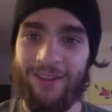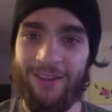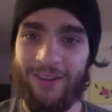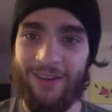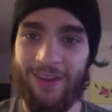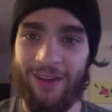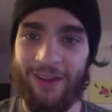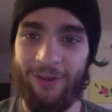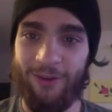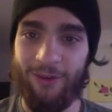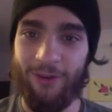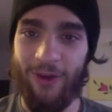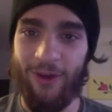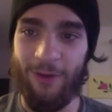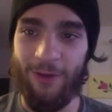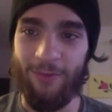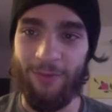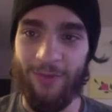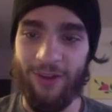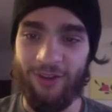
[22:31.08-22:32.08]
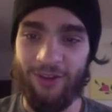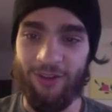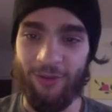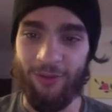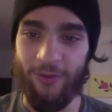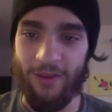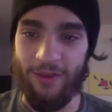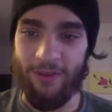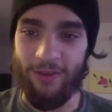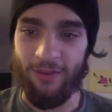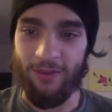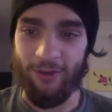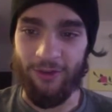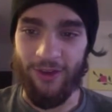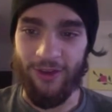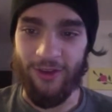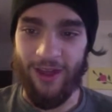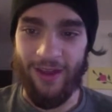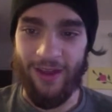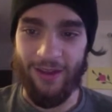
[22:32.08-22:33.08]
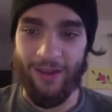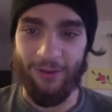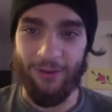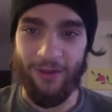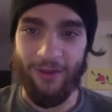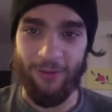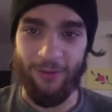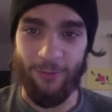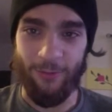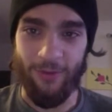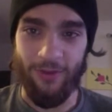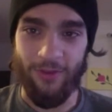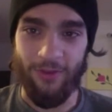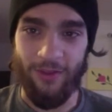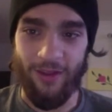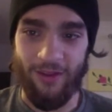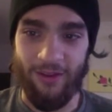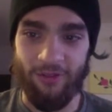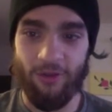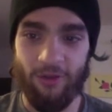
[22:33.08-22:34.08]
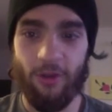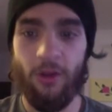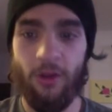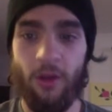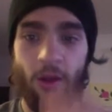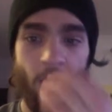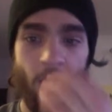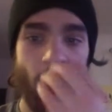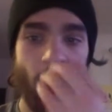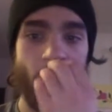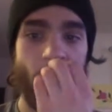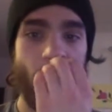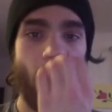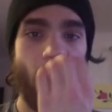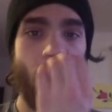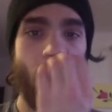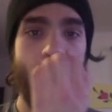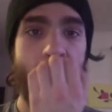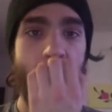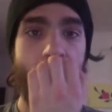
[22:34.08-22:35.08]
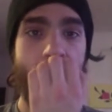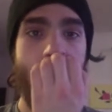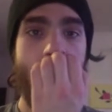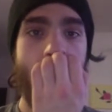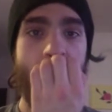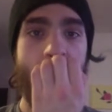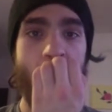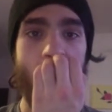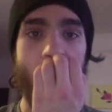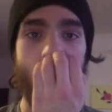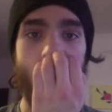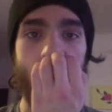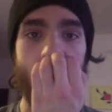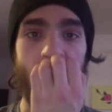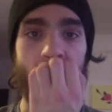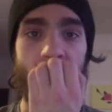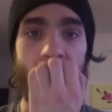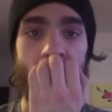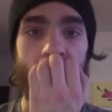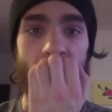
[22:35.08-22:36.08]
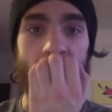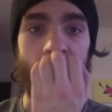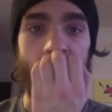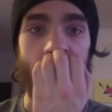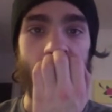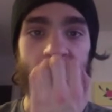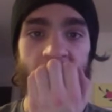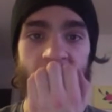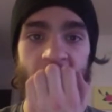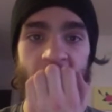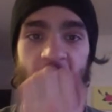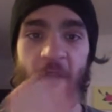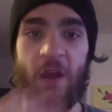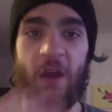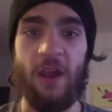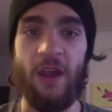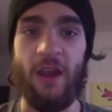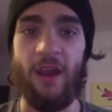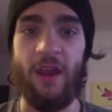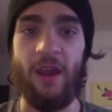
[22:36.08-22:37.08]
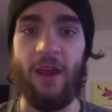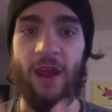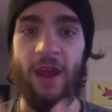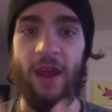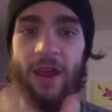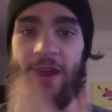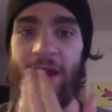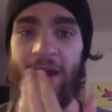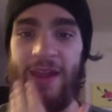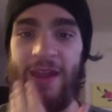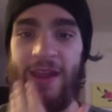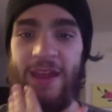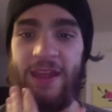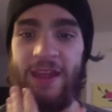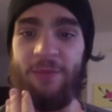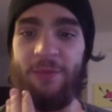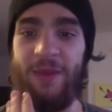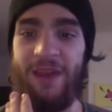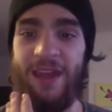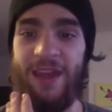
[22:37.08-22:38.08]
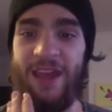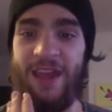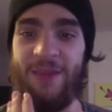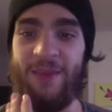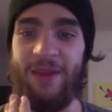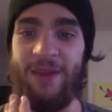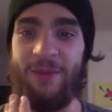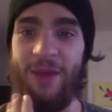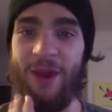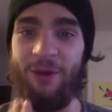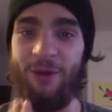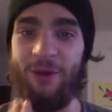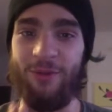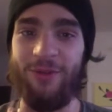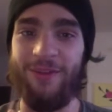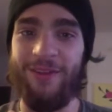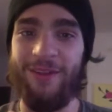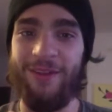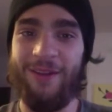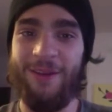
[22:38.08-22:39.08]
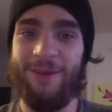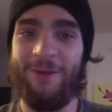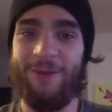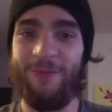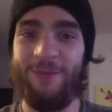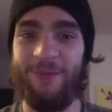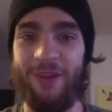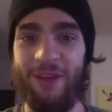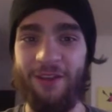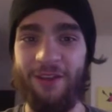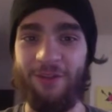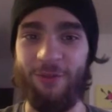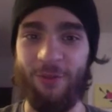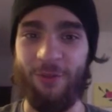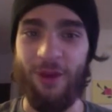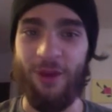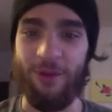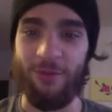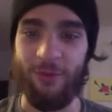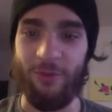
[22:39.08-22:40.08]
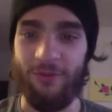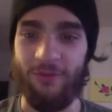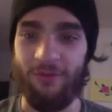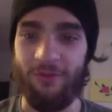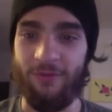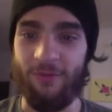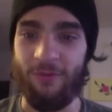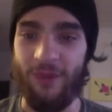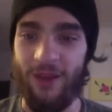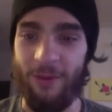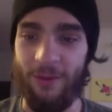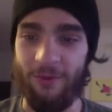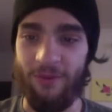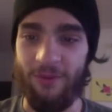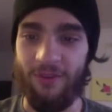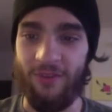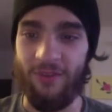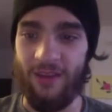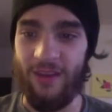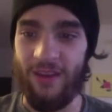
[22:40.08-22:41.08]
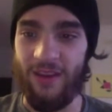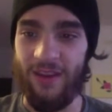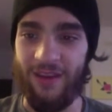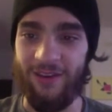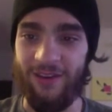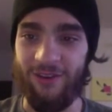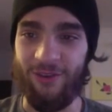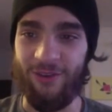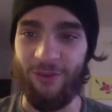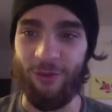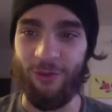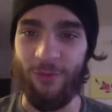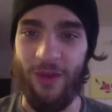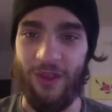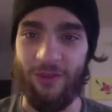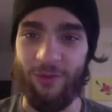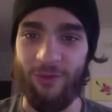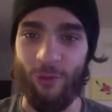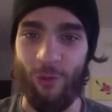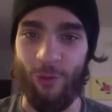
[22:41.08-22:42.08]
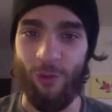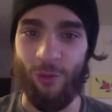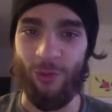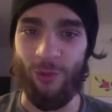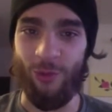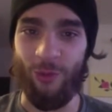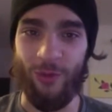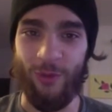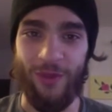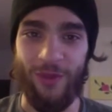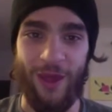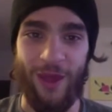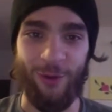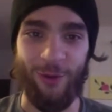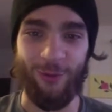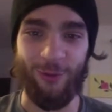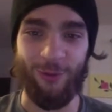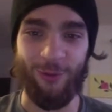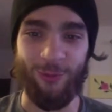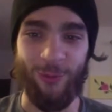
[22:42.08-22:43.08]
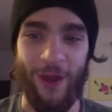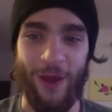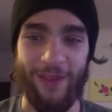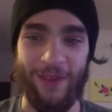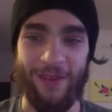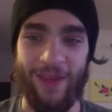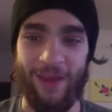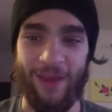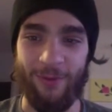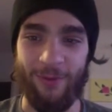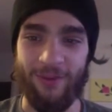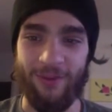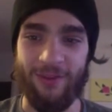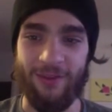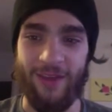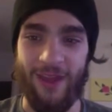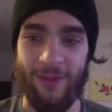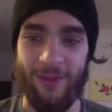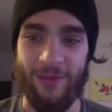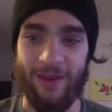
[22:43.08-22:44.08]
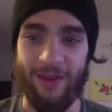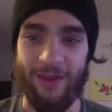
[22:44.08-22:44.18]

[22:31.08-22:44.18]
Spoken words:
I don't know how much it raises your attack. I don't think it's 1 stage. Oh my gosh. I hid my gaping mouth because you probably would have been able to see into my soul with how wide that was gaping.